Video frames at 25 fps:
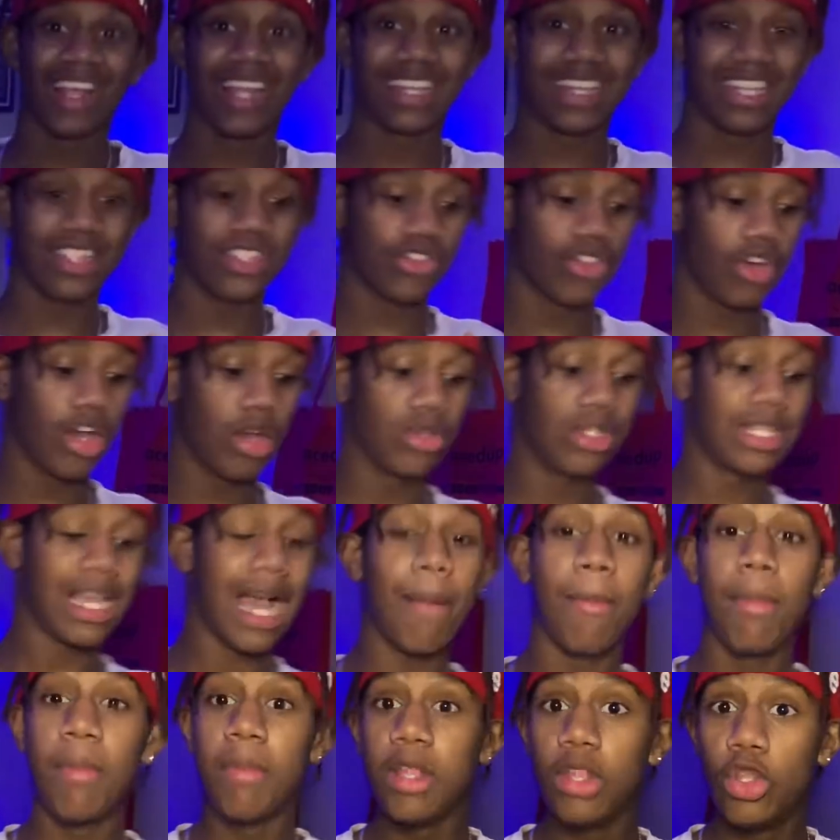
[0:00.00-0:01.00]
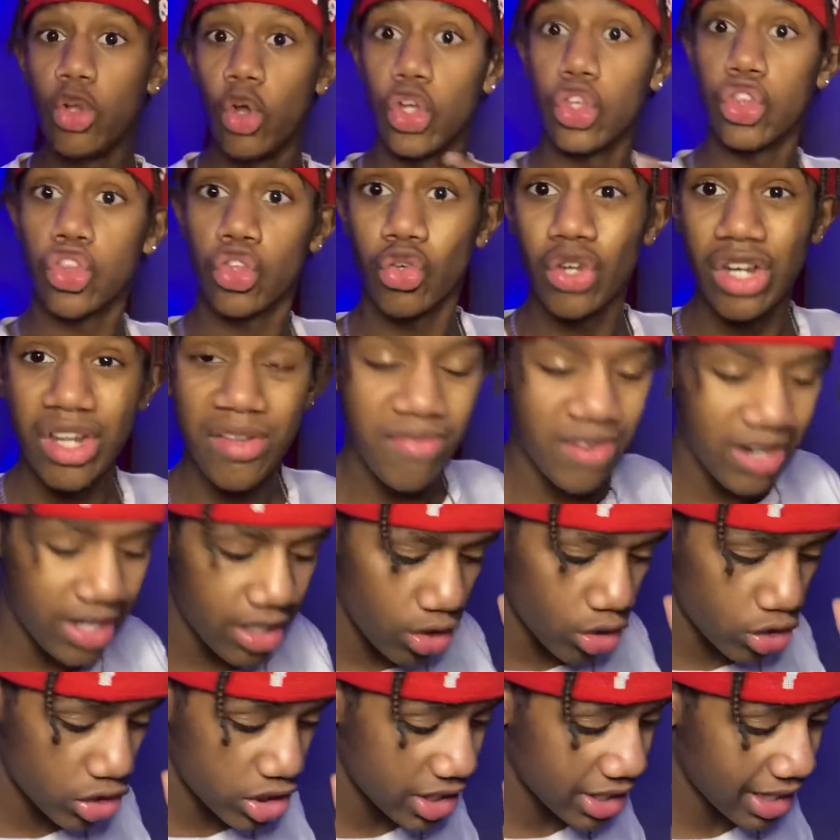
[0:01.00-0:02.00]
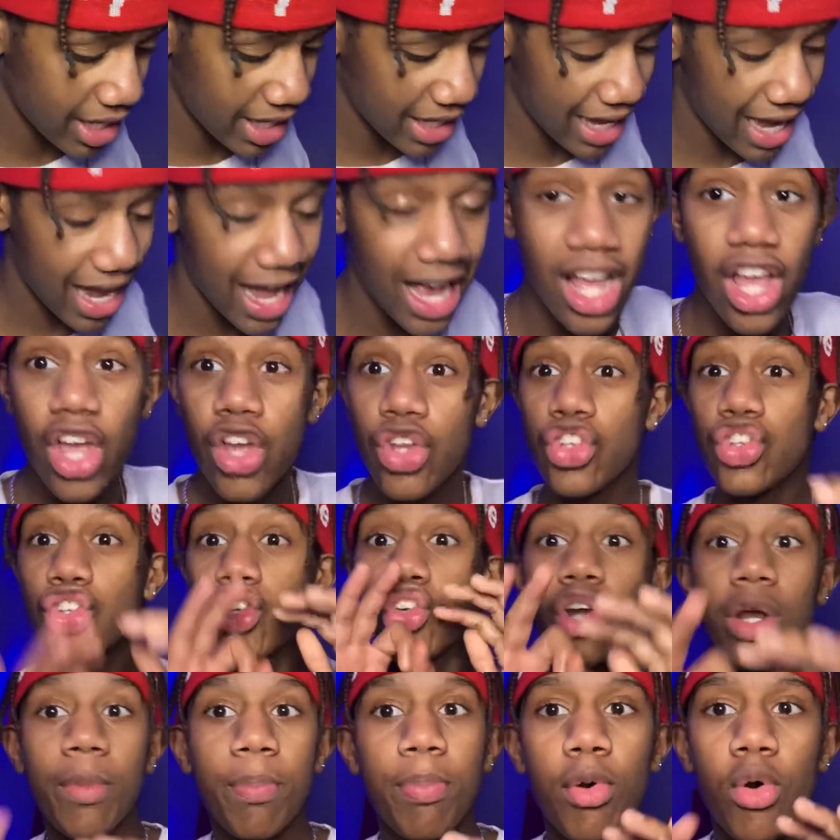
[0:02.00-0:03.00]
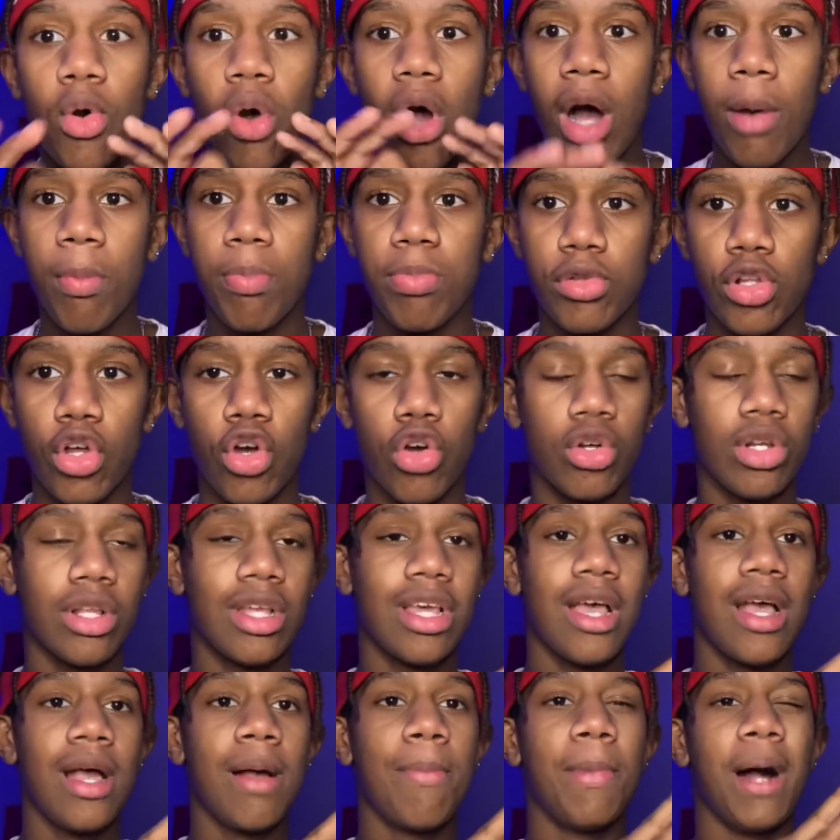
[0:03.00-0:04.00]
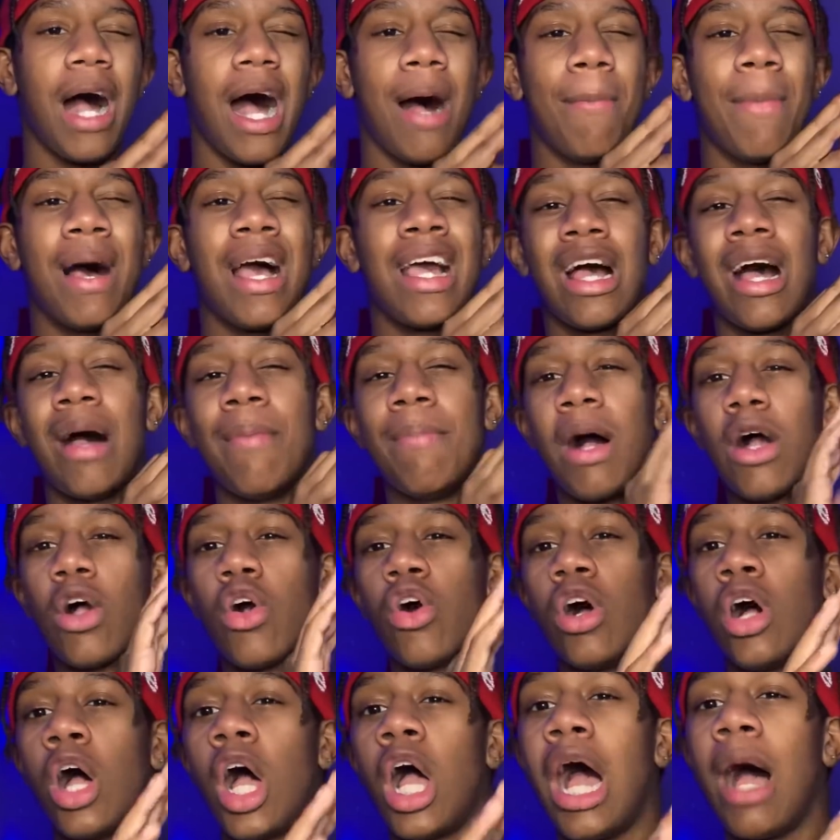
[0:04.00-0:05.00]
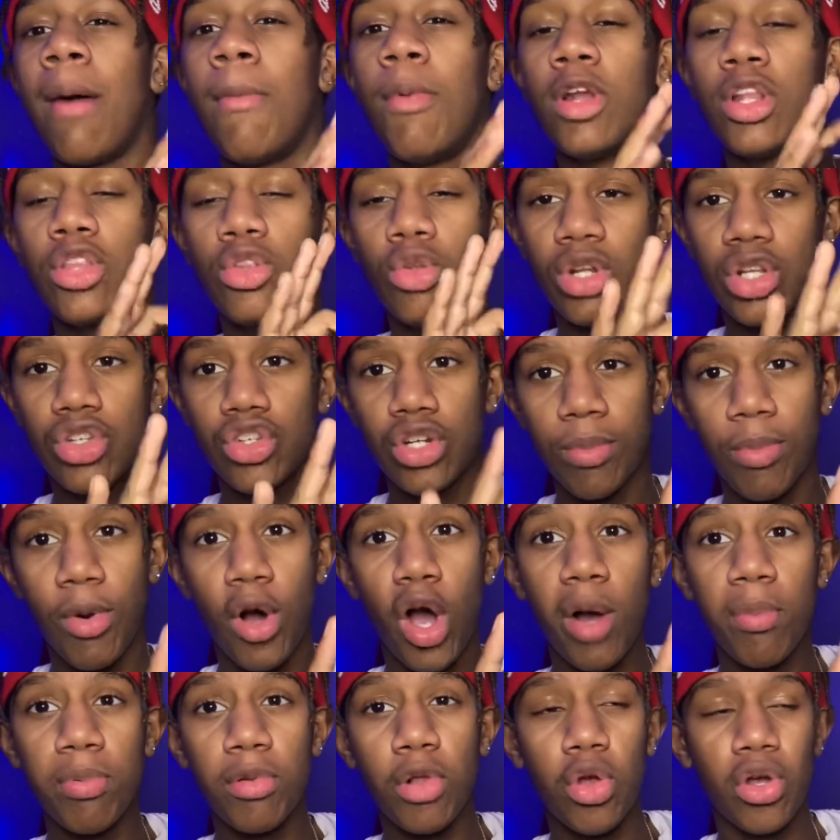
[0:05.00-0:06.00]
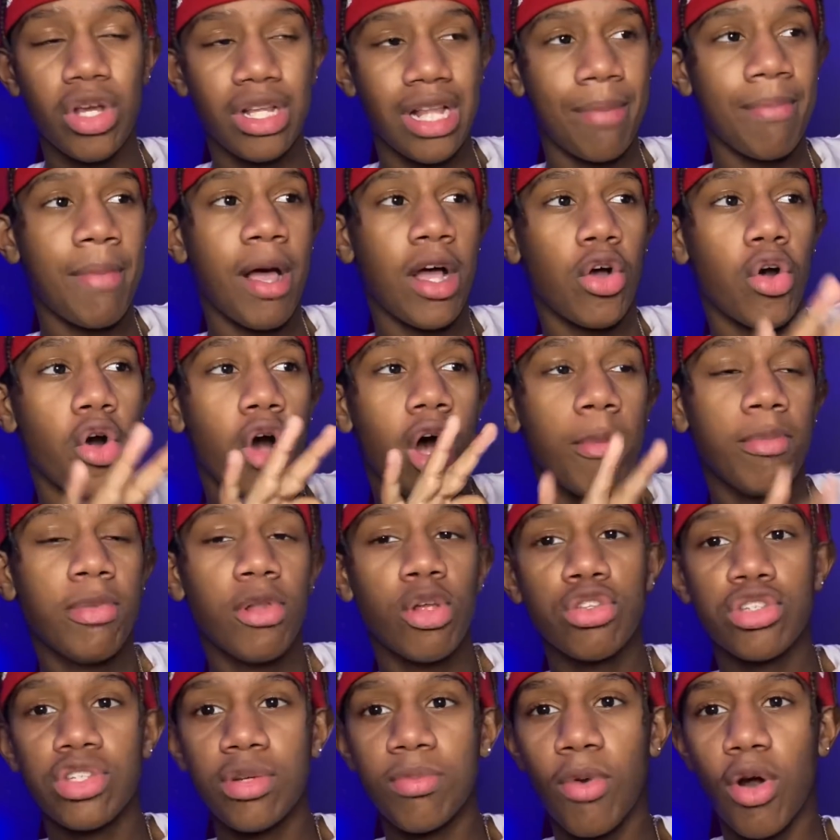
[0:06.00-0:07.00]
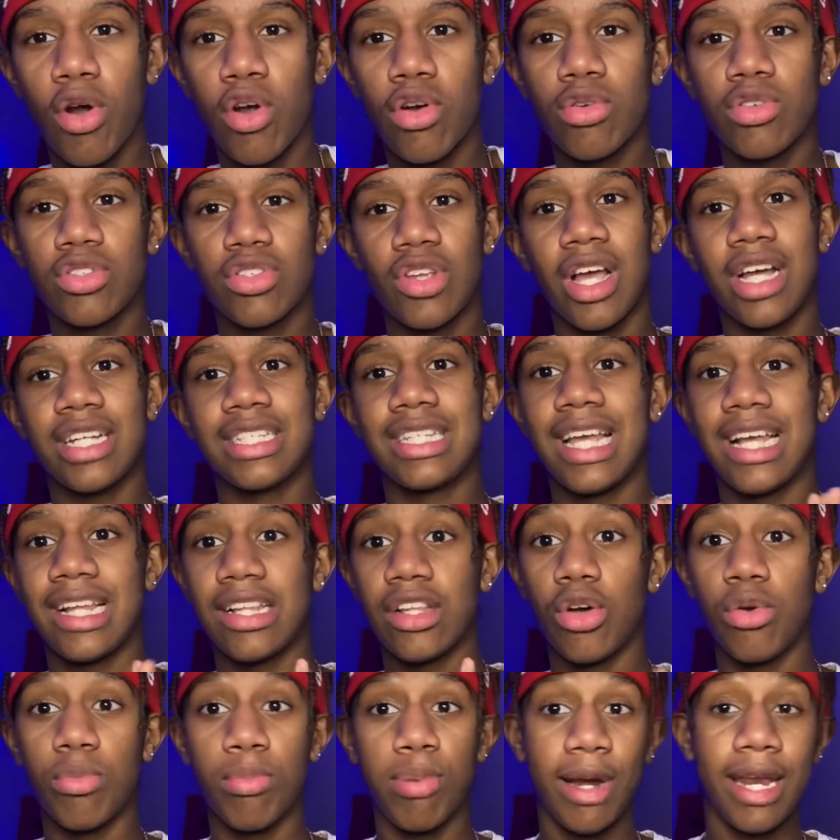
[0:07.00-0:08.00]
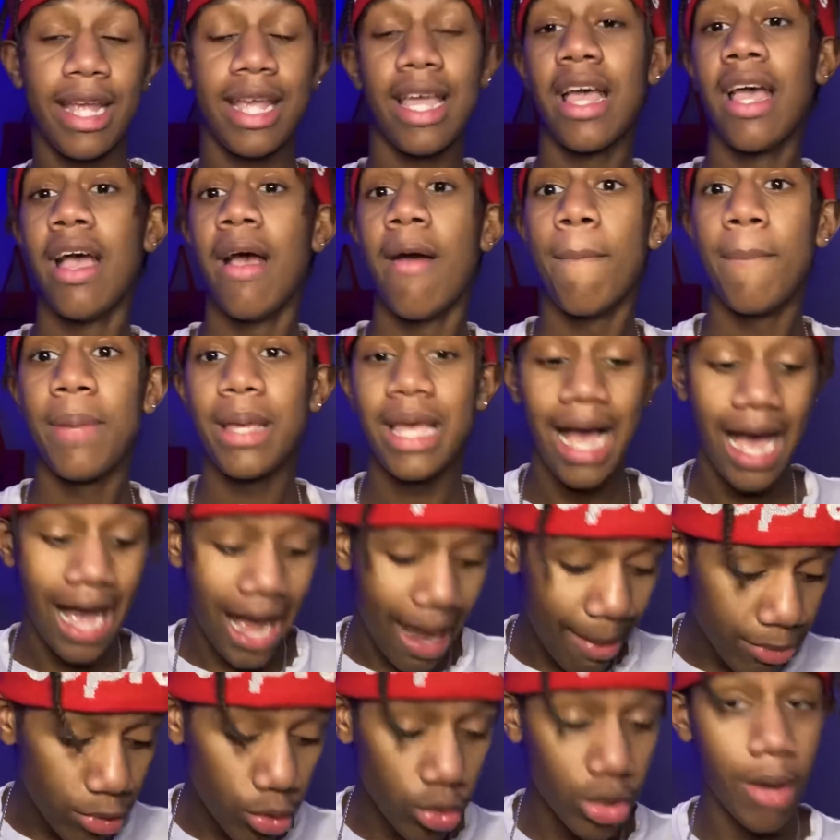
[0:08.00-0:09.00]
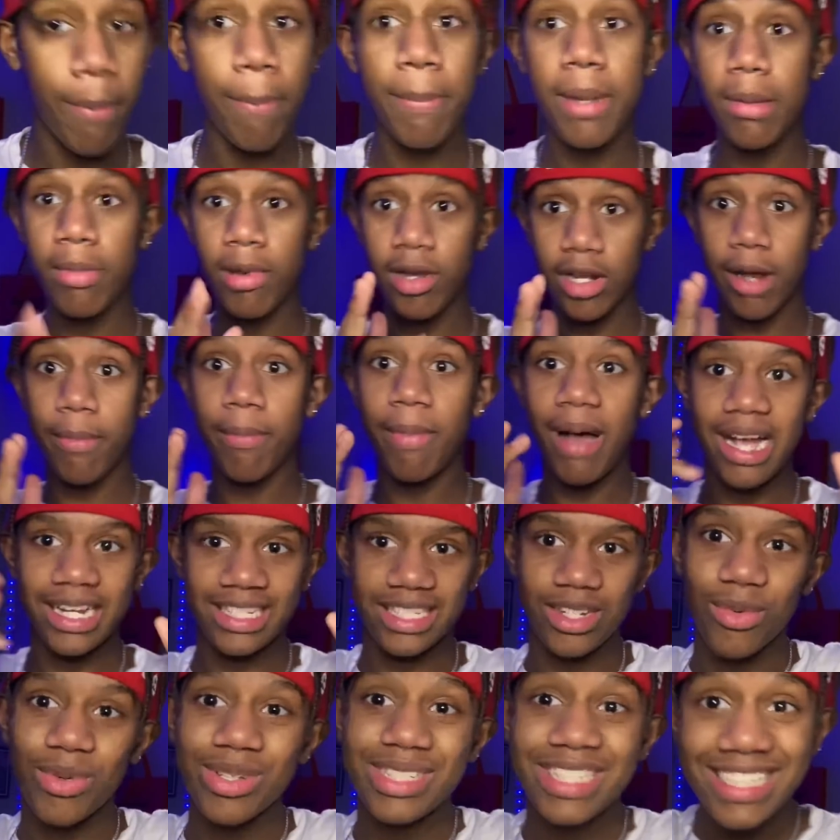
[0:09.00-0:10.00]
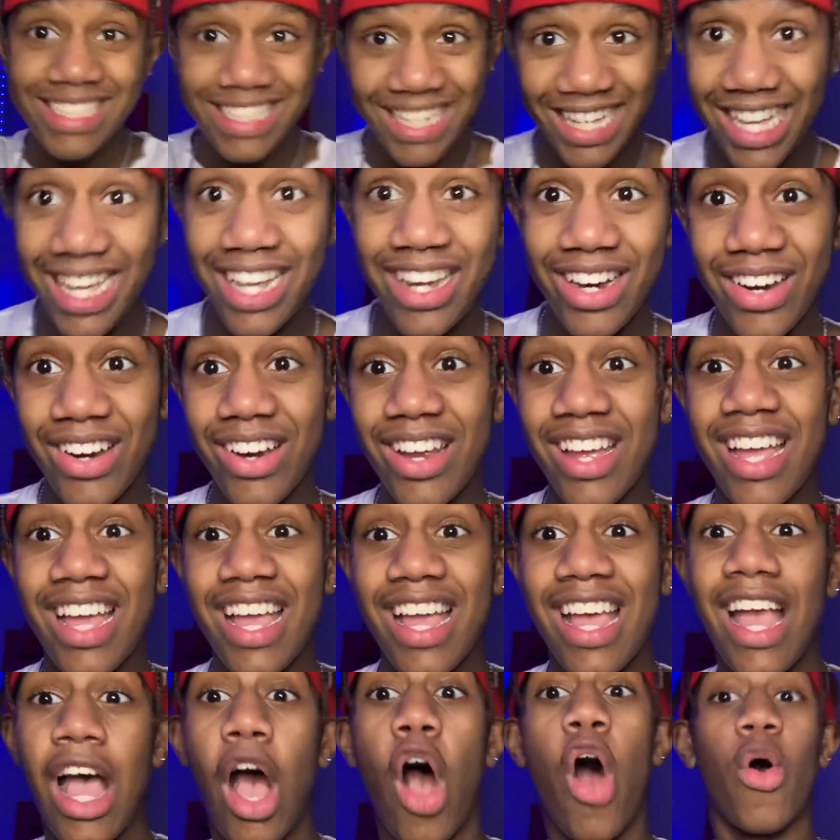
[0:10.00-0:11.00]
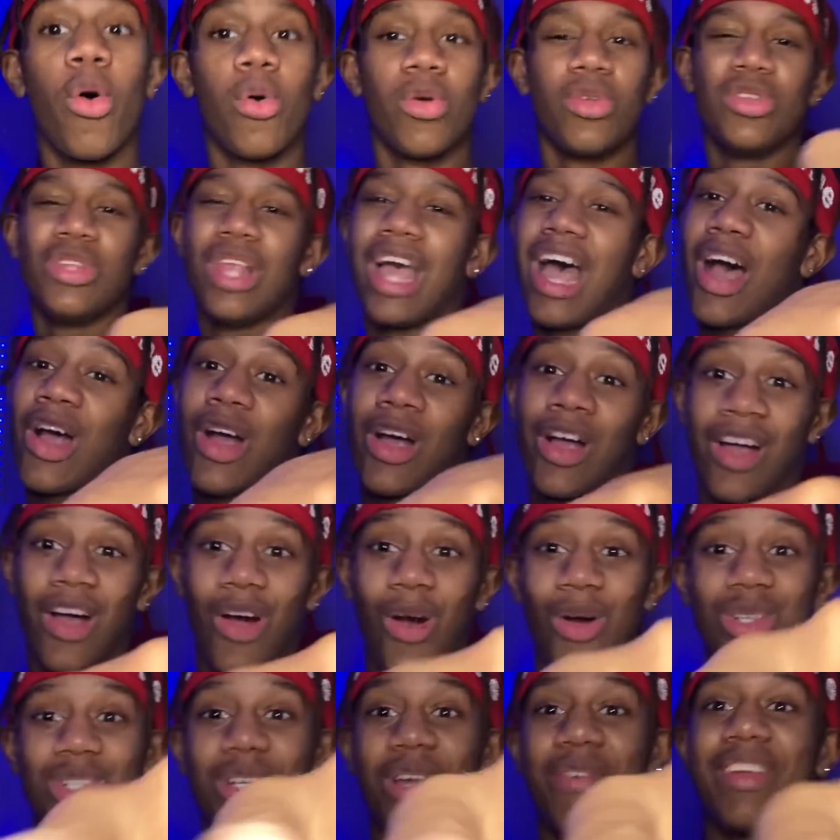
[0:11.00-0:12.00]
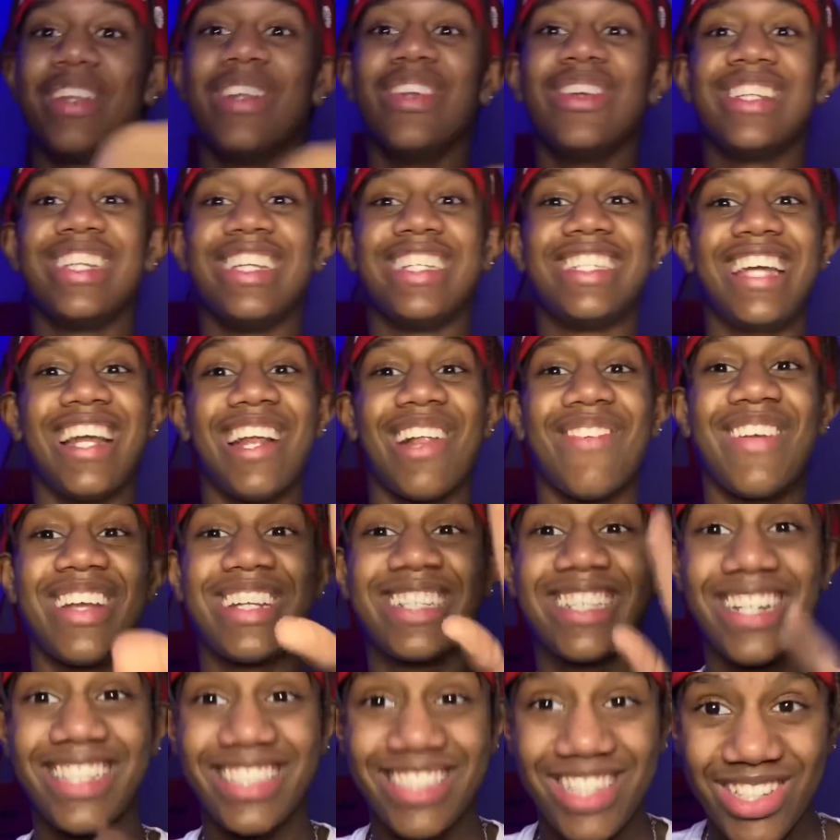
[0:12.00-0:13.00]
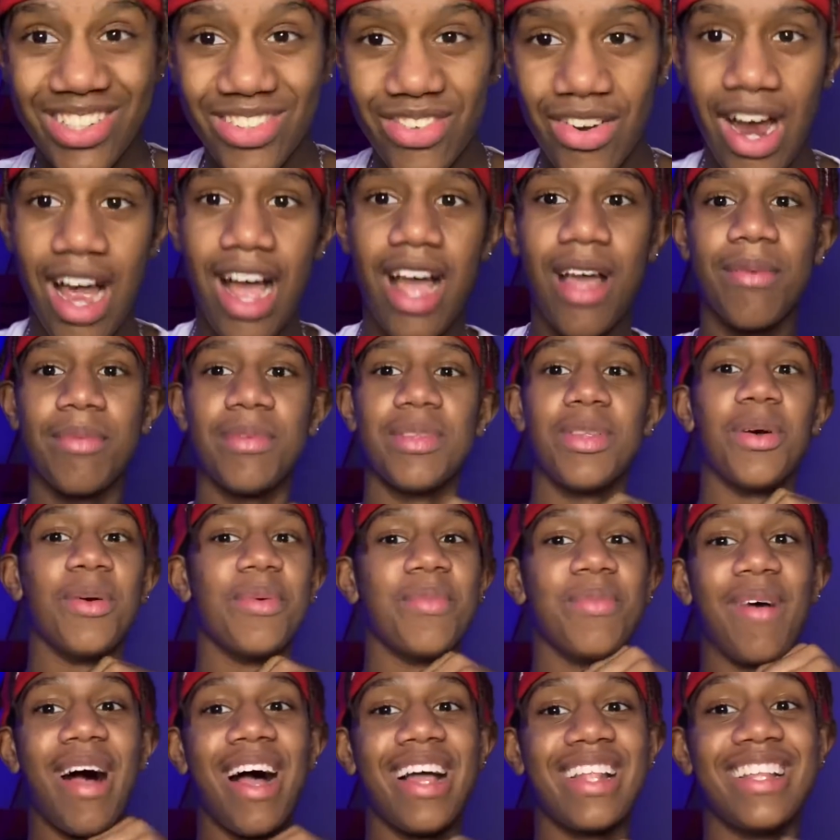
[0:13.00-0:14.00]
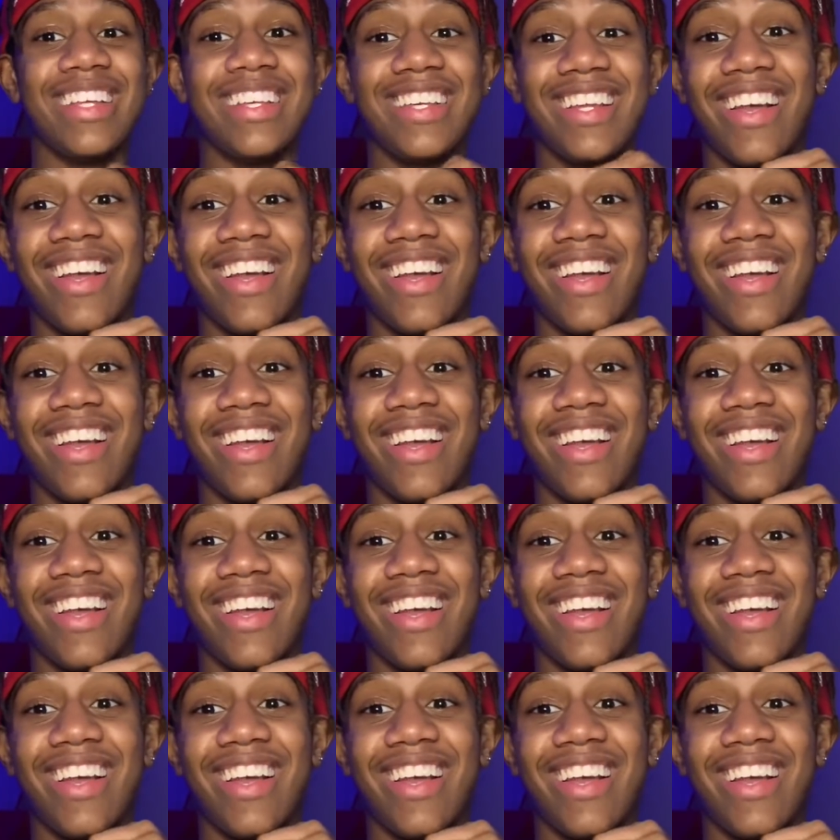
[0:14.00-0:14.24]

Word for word: get these videos. Yeah, I'm gonna be doing three videos today, y'all. Triple upload, but I might, I'm not gonna, I'm only doing a triple upload because I'm not gonna upload tomorrow, so I can take a little break. But yeah, I'm doing a beaming unboxing, which is here. Oh, also, if you're new to the channel, make sure to subscribe. Don't mind